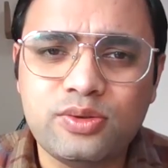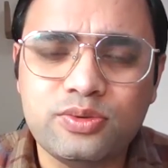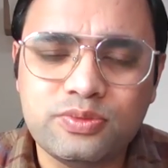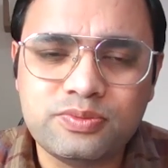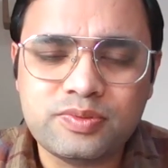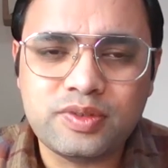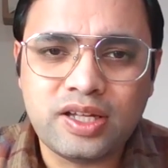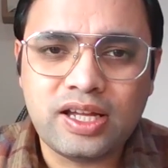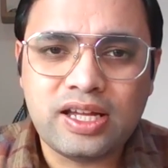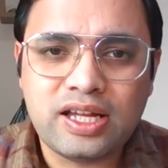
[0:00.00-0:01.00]
do?
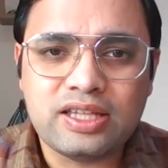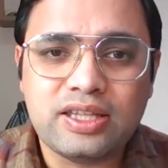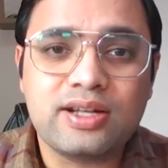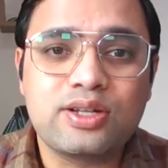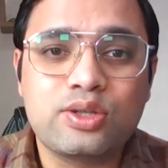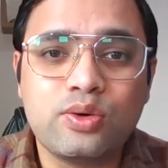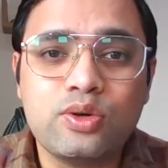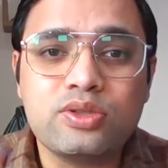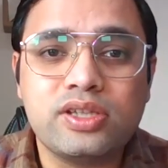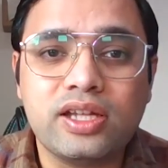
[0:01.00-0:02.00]
That
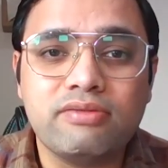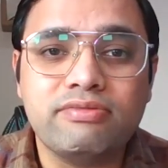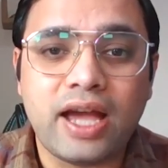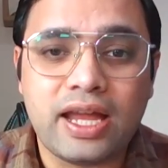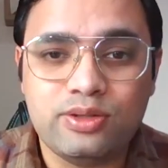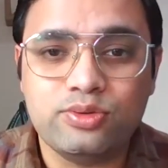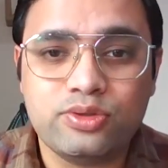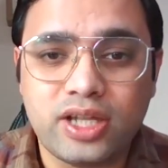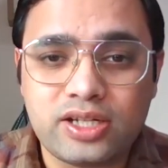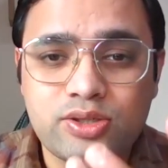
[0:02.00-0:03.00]
shows their values,
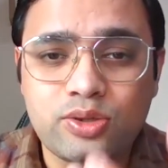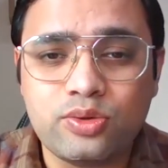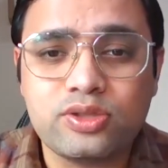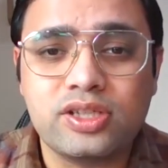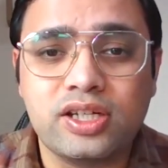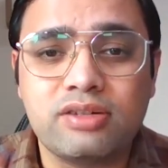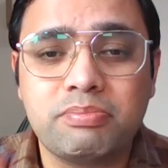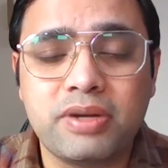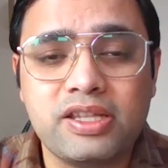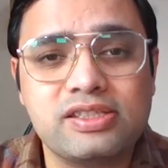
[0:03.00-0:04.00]
that shows the
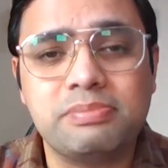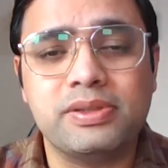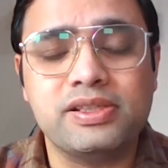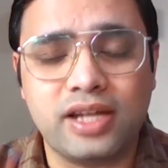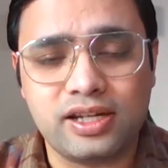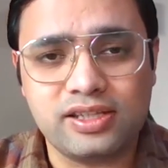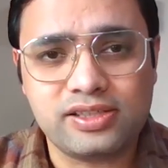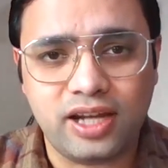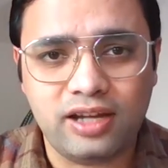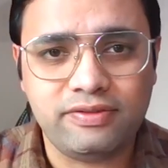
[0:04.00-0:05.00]
principles that they
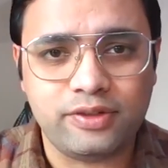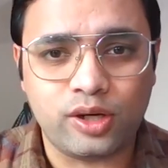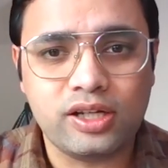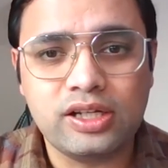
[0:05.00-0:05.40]
stand for.